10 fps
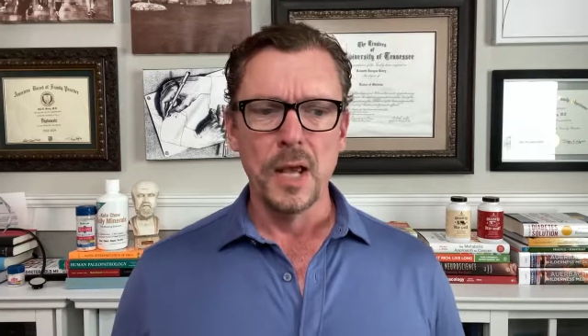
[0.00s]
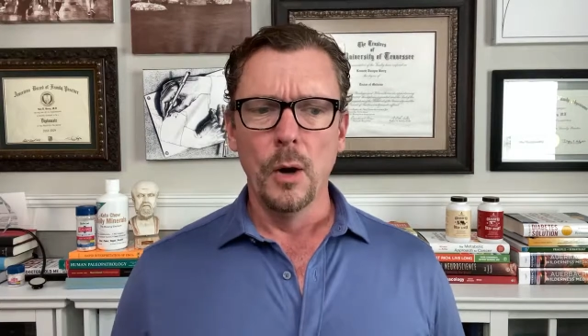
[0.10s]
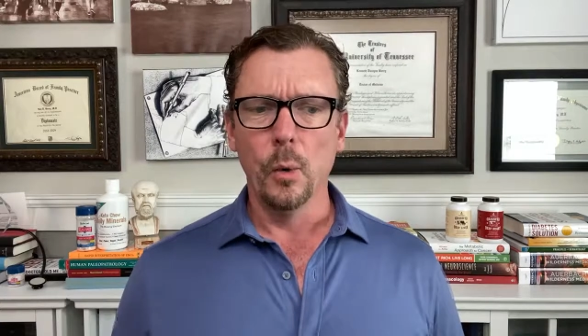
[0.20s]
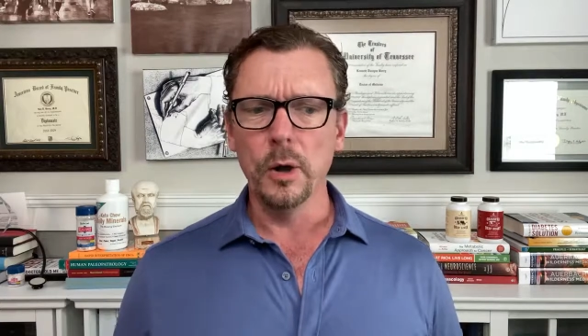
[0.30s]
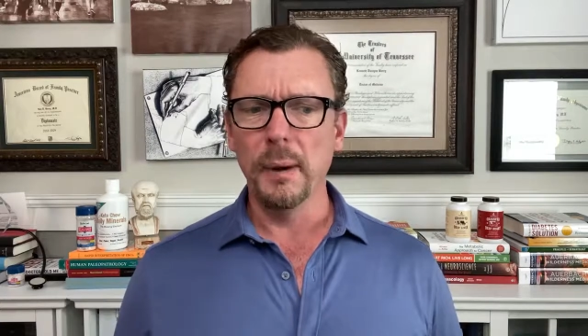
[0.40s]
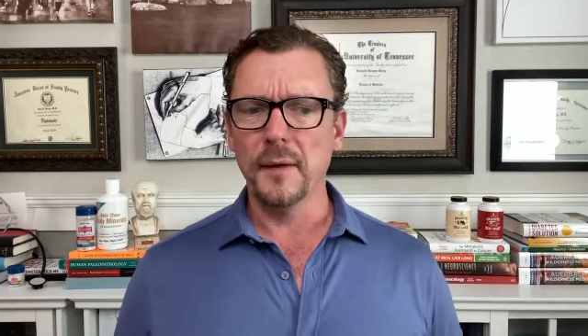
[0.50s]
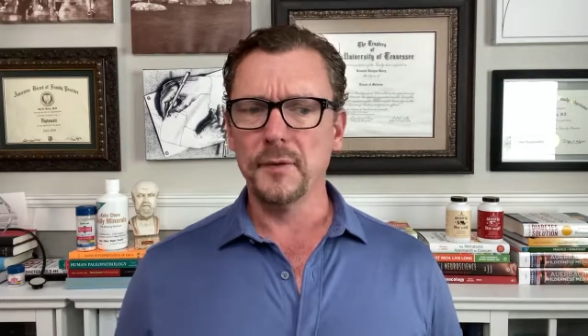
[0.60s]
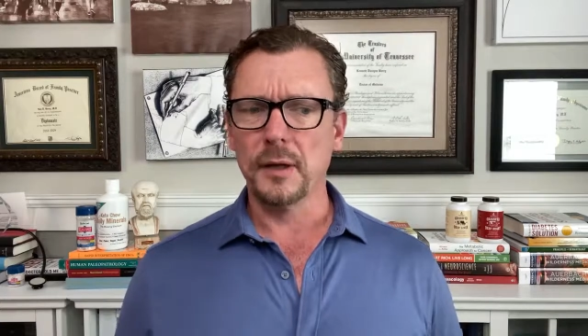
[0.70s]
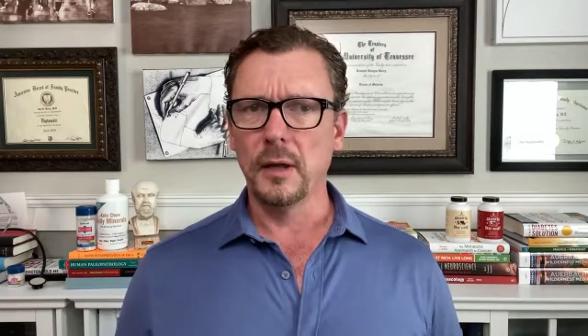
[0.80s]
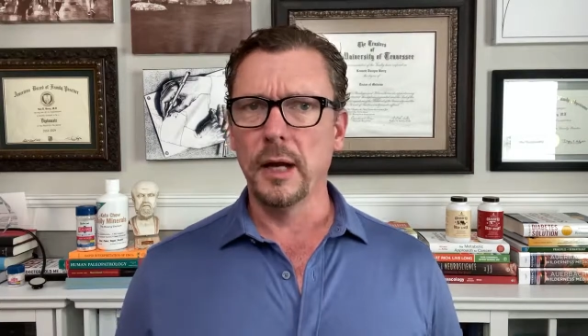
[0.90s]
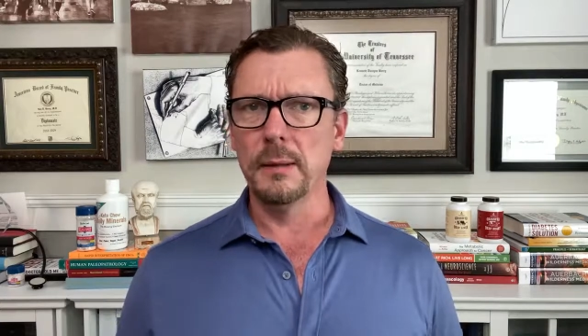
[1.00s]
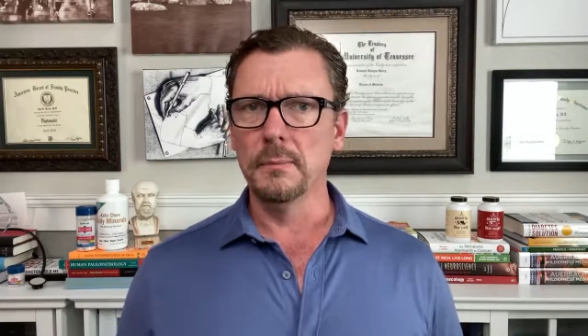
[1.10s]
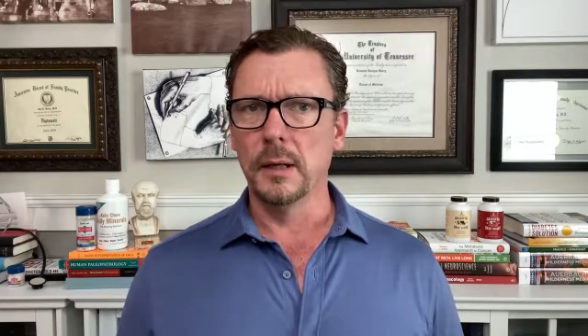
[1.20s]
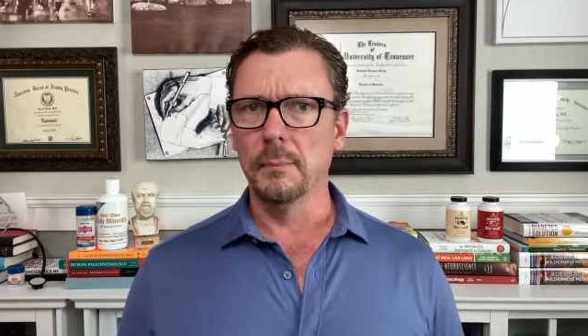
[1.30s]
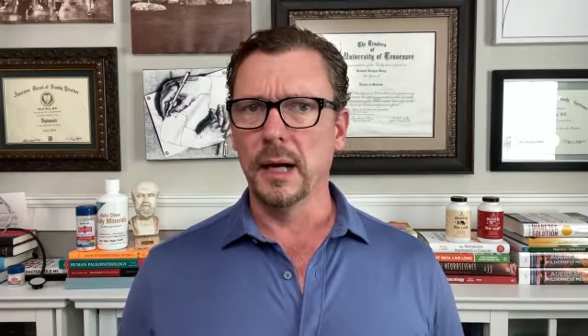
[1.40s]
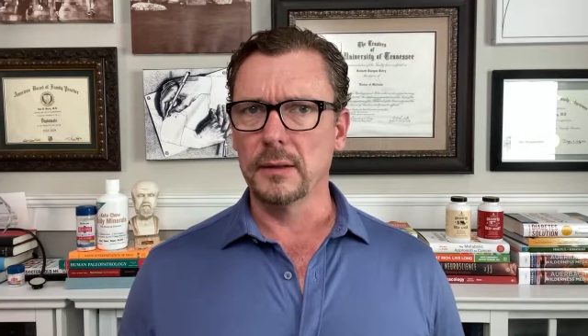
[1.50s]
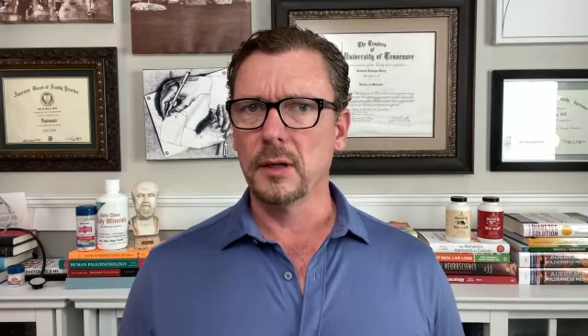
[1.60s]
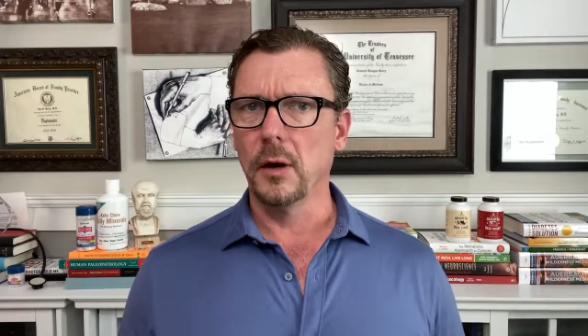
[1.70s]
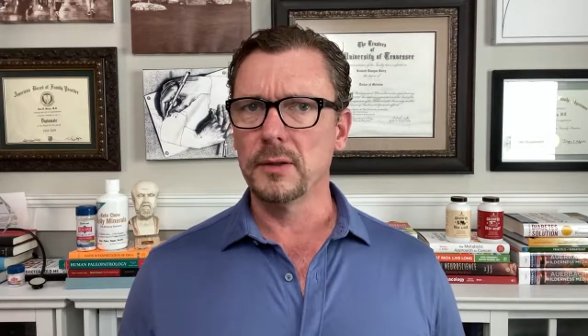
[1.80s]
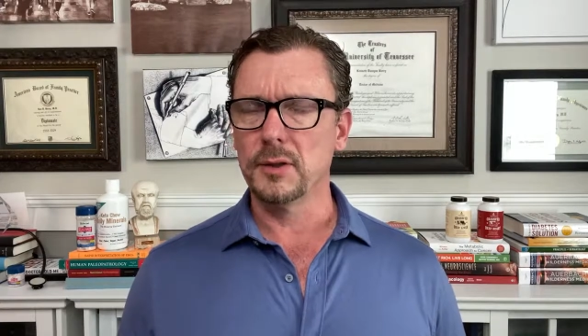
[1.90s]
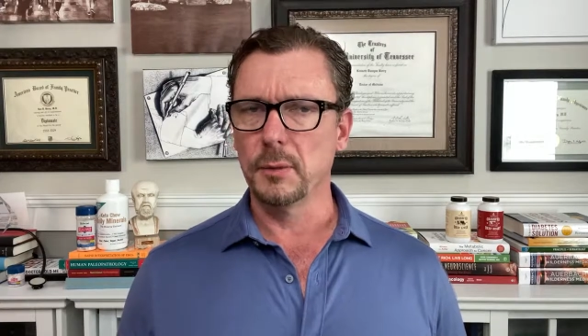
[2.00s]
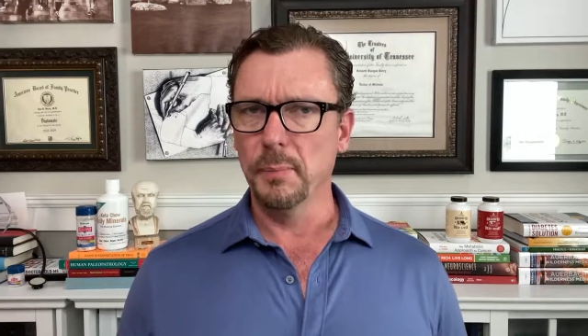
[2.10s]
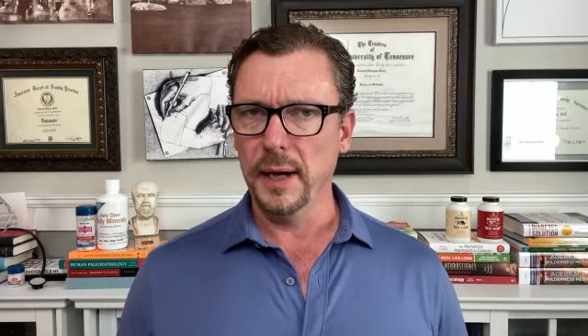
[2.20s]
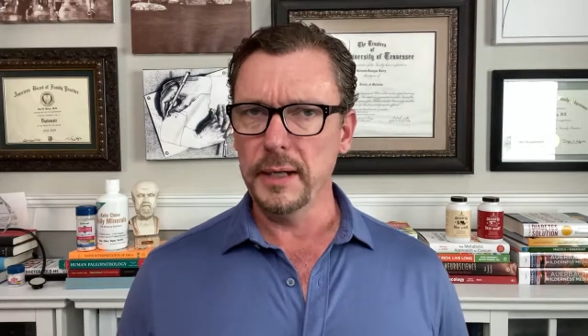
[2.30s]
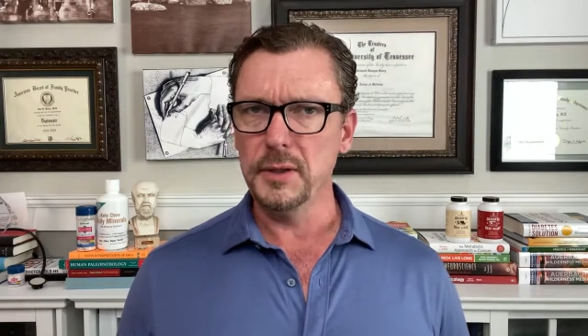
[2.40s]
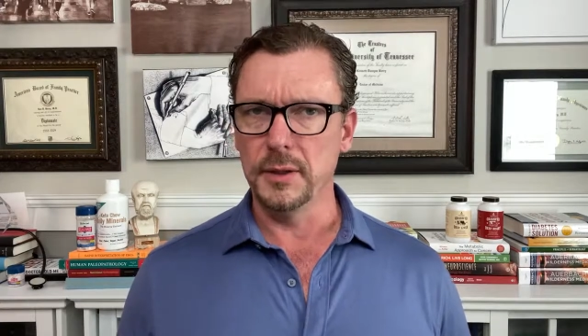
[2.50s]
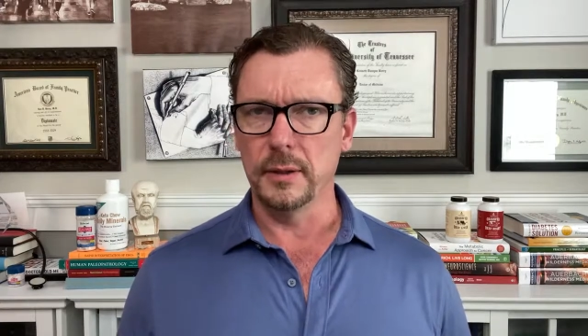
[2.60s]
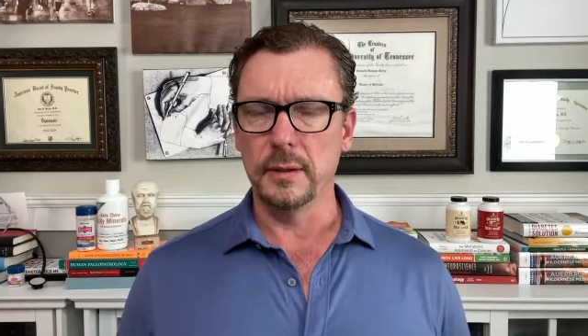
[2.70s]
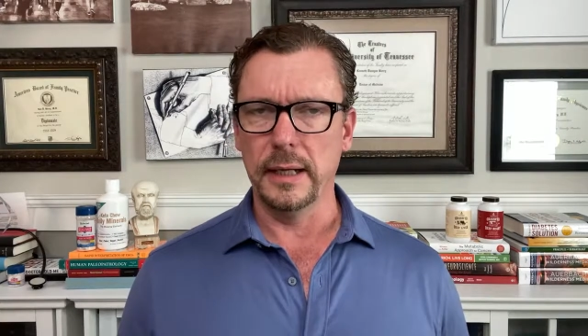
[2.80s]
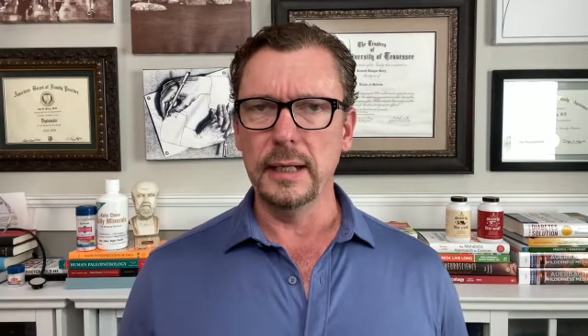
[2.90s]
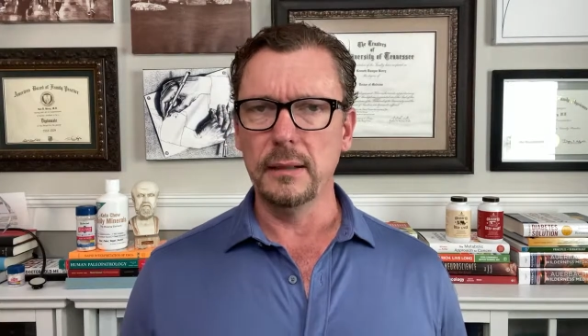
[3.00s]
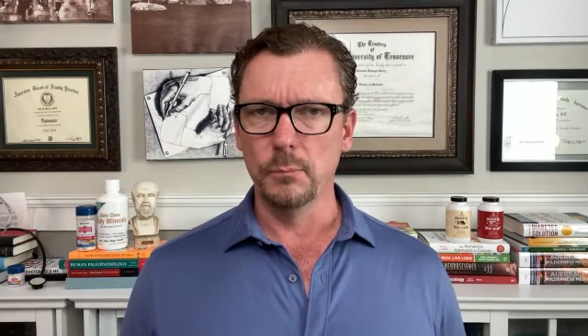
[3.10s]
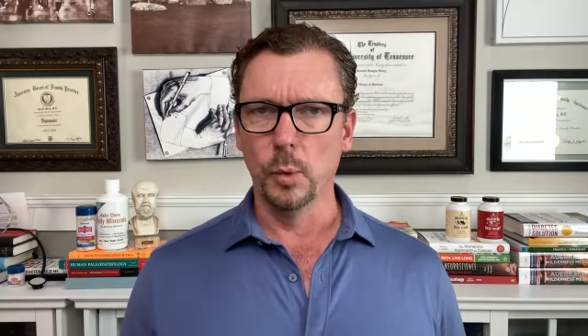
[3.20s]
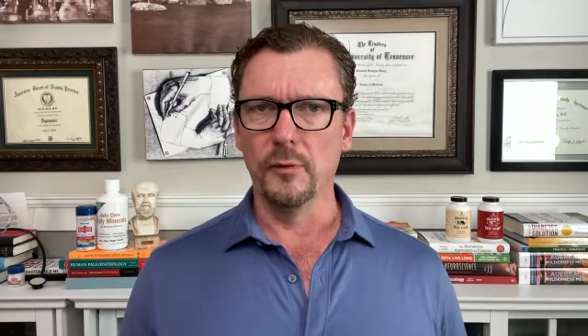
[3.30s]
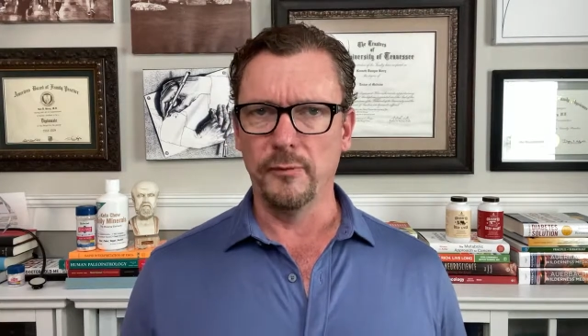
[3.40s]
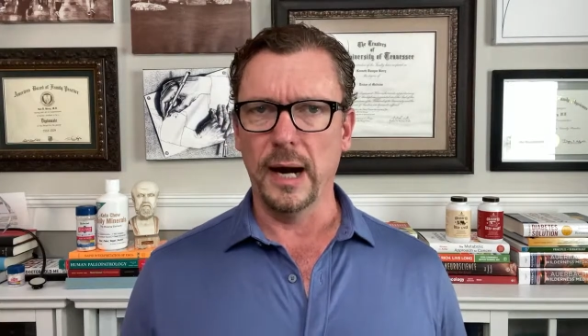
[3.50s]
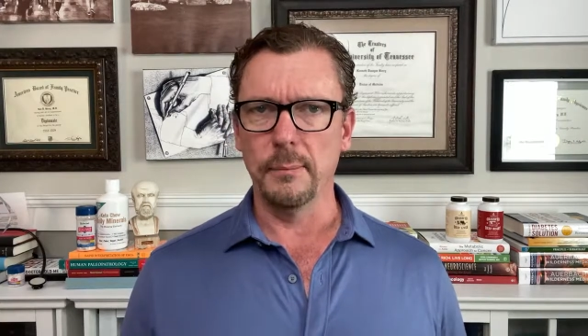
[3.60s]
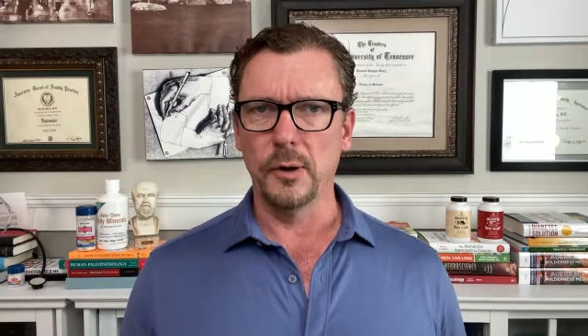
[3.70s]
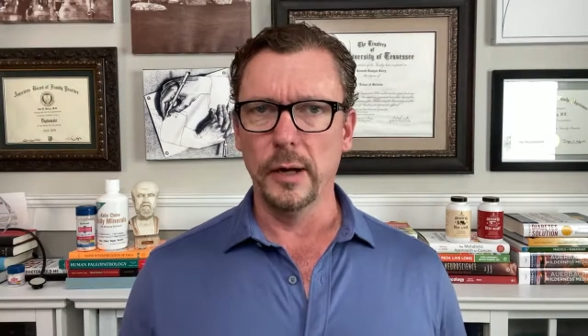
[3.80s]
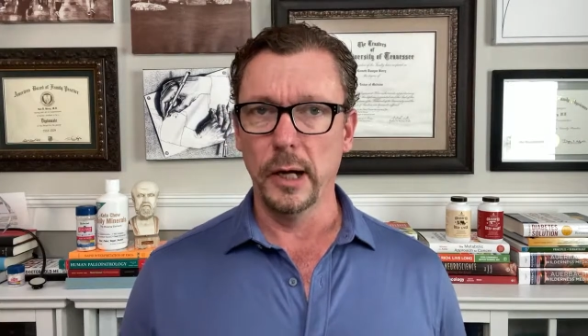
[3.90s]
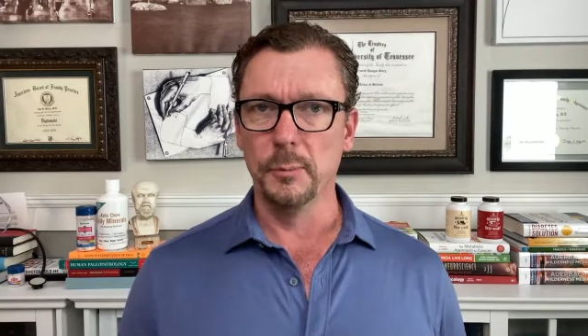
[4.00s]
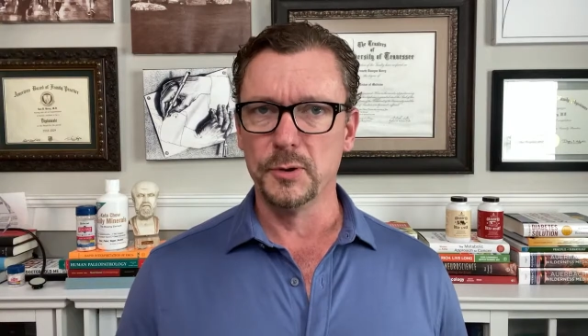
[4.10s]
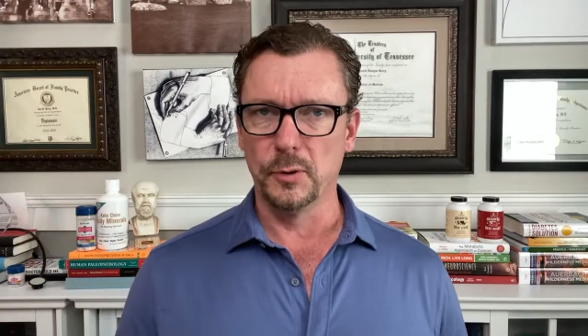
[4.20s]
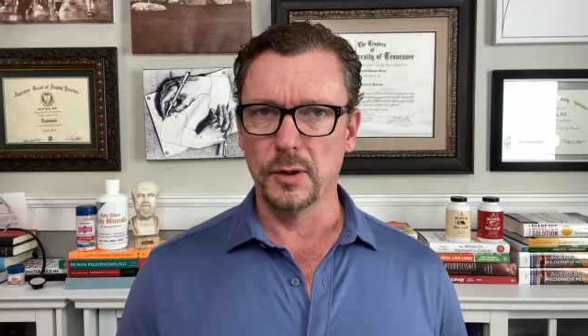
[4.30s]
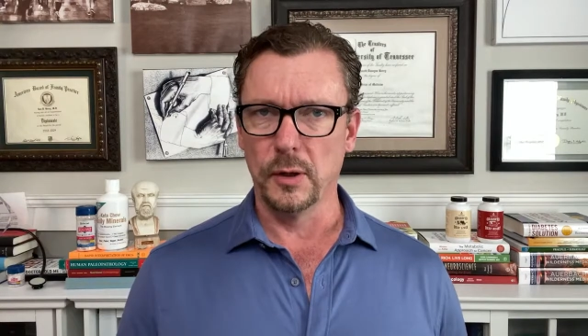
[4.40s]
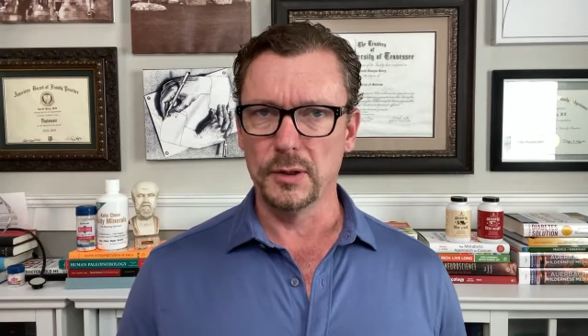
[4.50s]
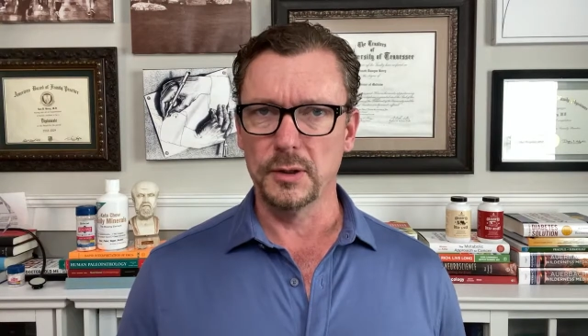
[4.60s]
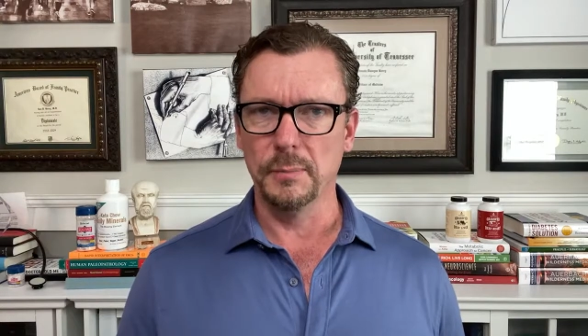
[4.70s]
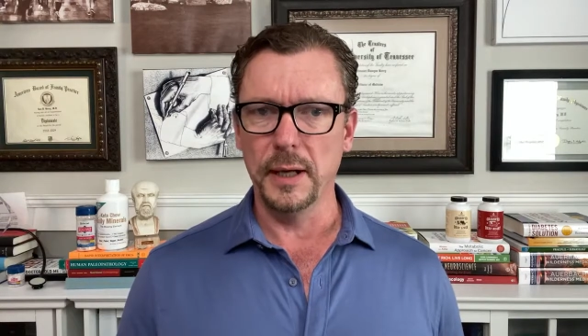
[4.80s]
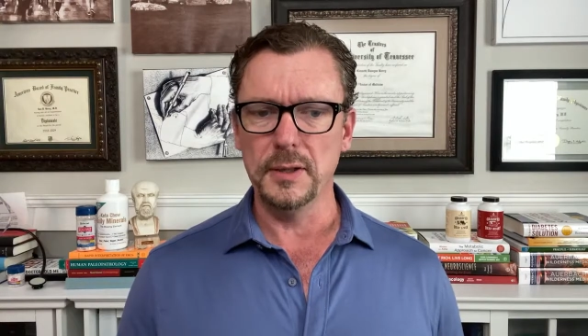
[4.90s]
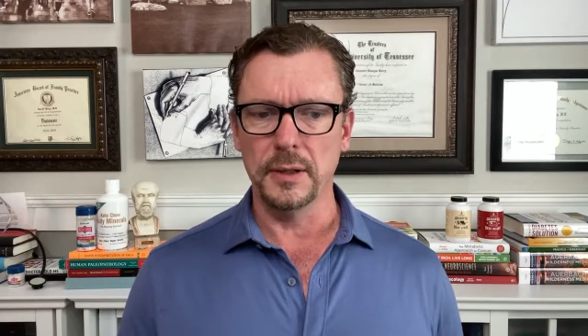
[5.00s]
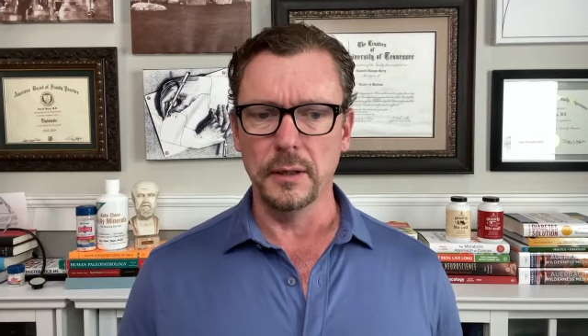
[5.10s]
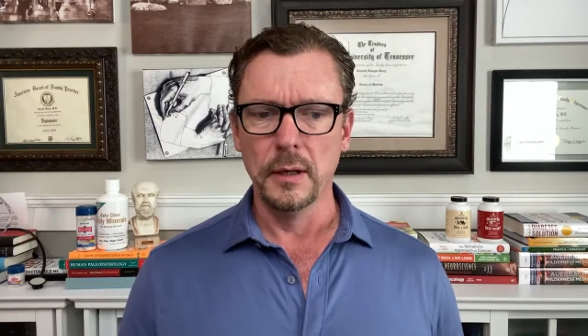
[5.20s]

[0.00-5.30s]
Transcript: What about the claim about constipation? Eating more fiber helps with constipation.